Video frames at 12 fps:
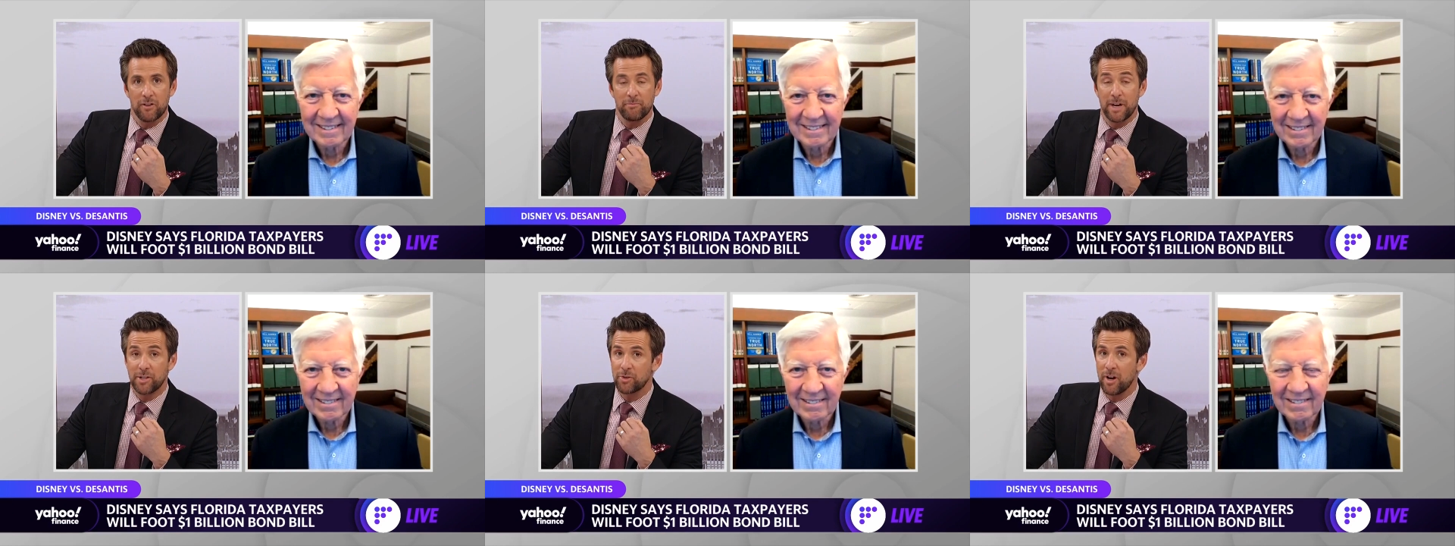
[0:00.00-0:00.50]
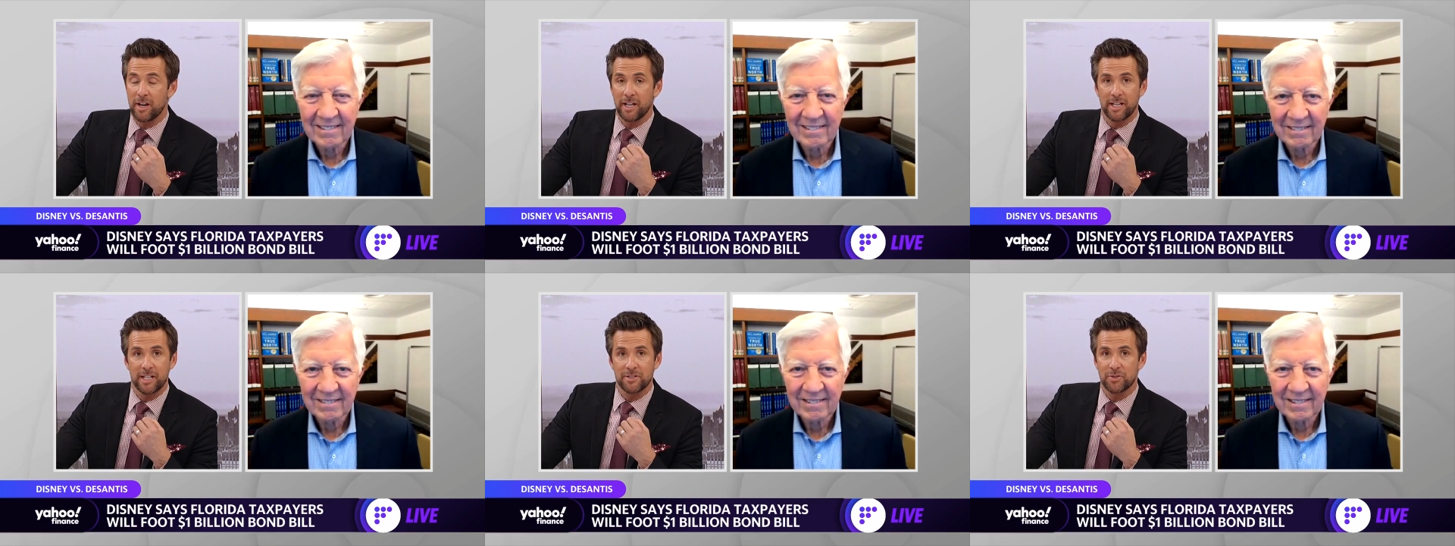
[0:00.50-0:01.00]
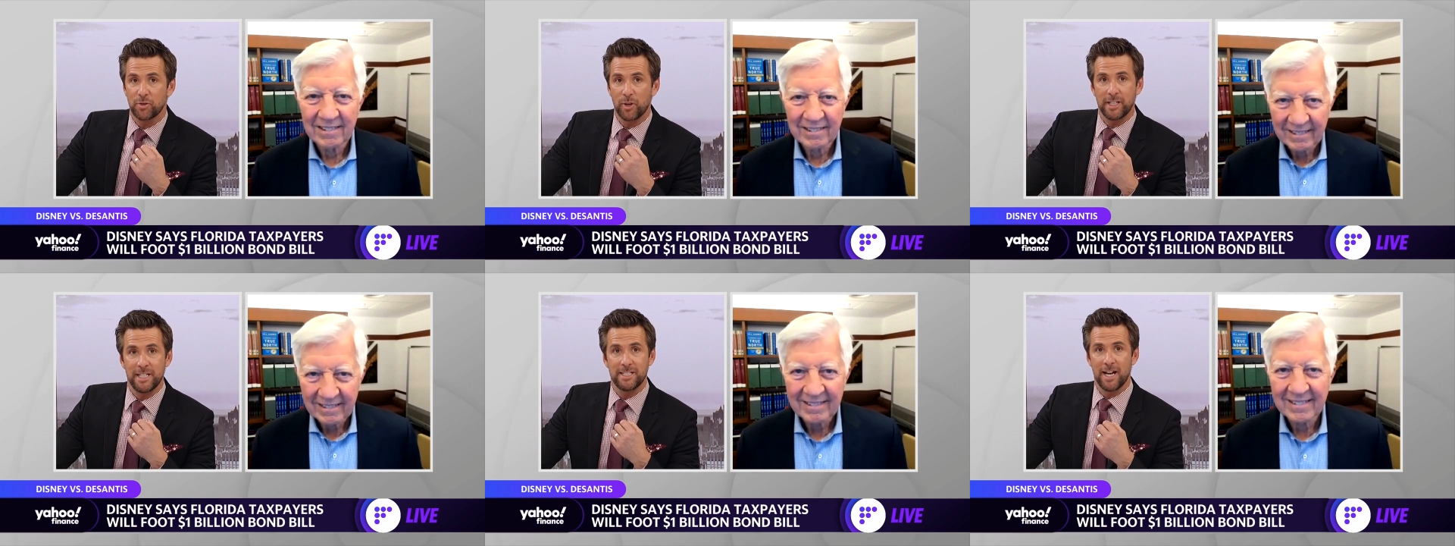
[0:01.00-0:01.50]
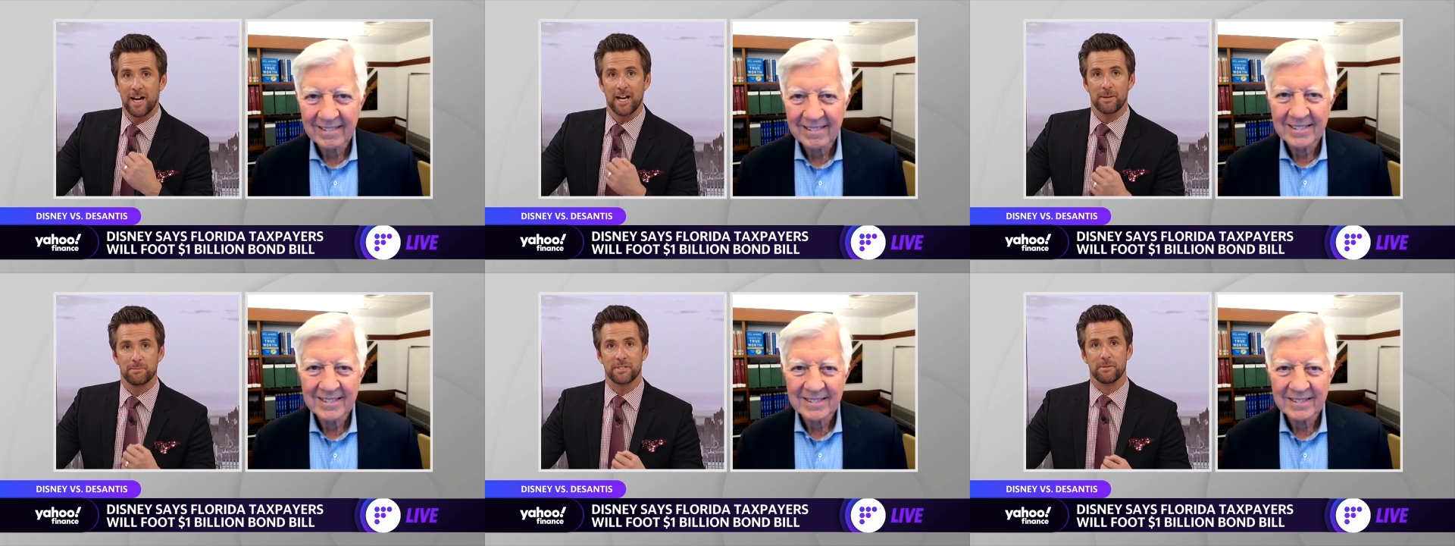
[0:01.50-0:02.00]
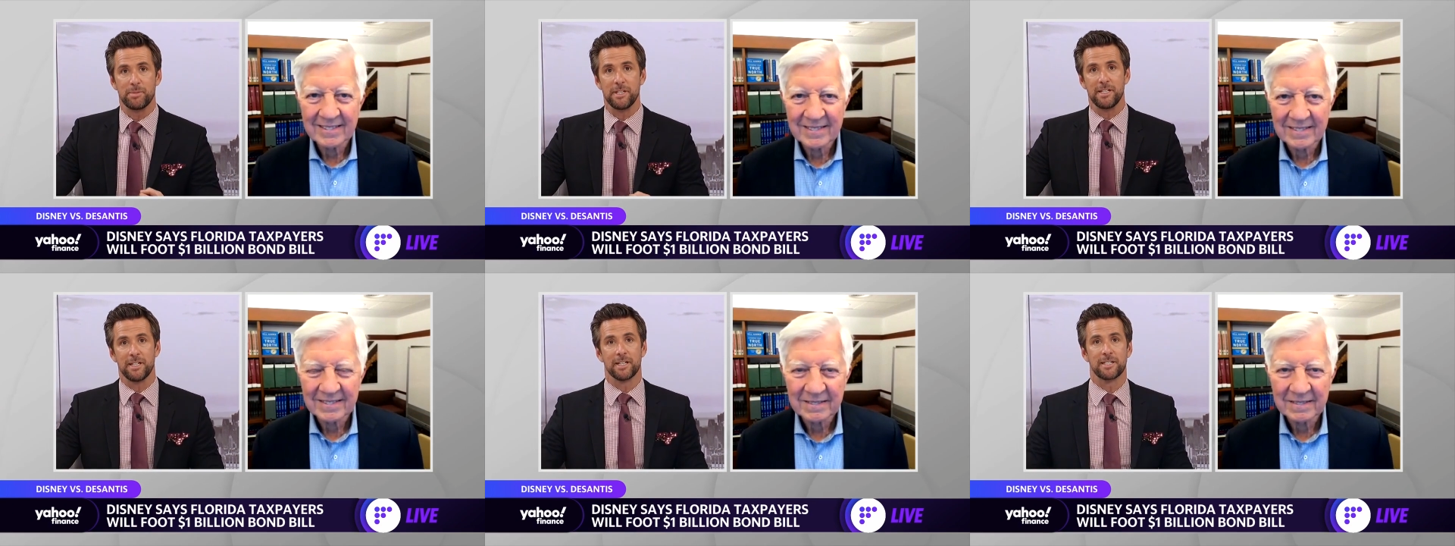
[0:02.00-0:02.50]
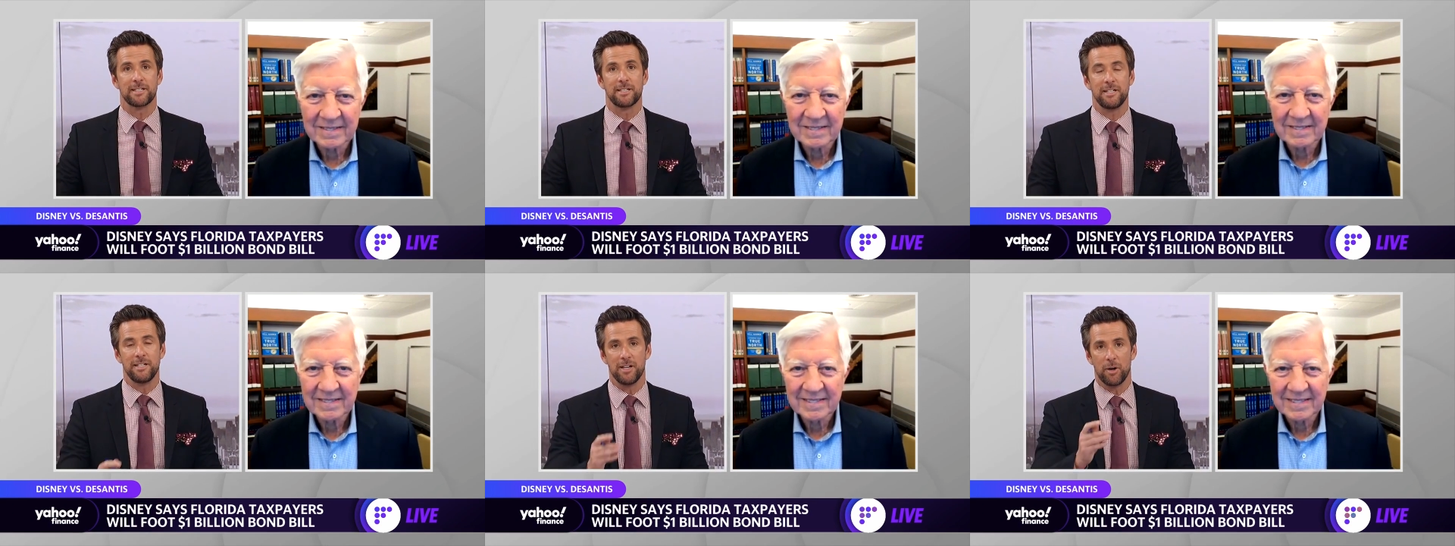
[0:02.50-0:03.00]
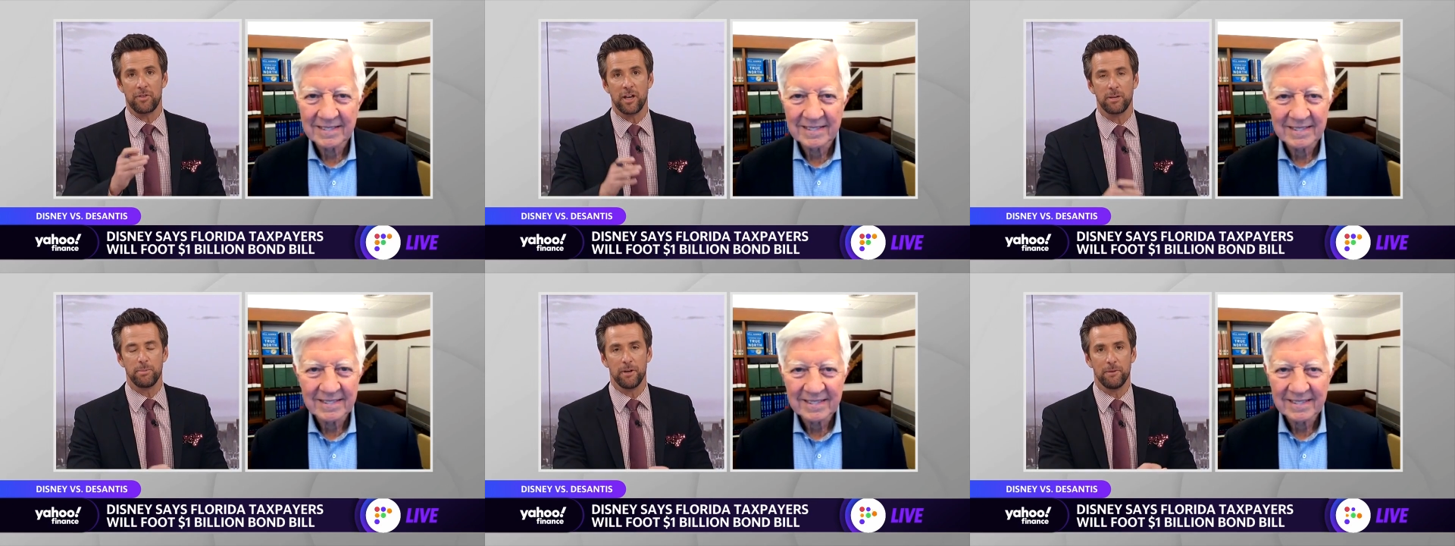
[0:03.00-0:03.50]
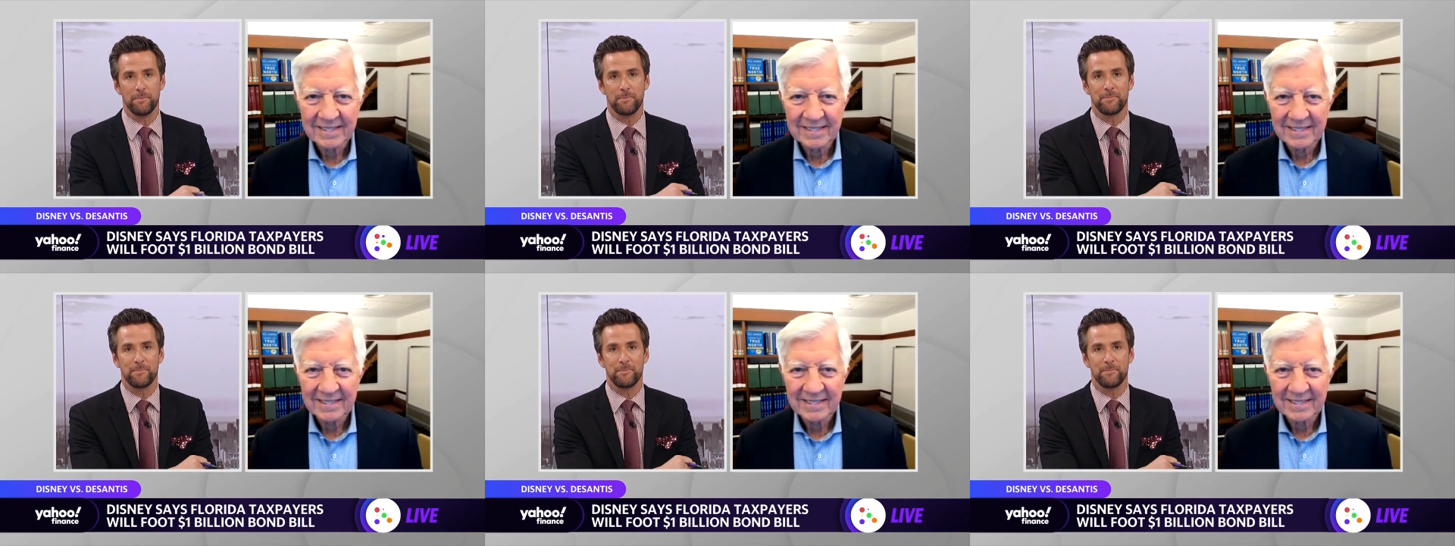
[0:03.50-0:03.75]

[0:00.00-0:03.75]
Speaker 1: of Medtronic. It is tricky times to be a uh, CEO. Thank you, Bill.